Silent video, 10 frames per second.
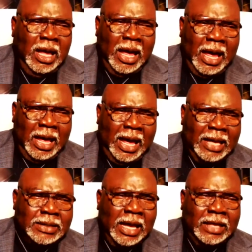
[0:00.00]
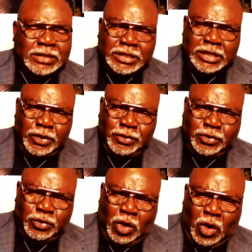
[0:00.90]
I steered
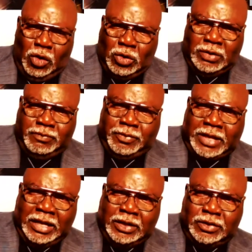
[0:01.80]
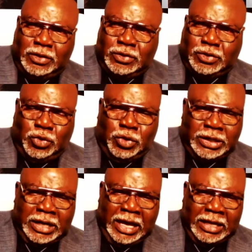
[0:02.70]
through all of that
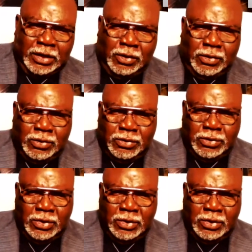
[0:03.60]
tornado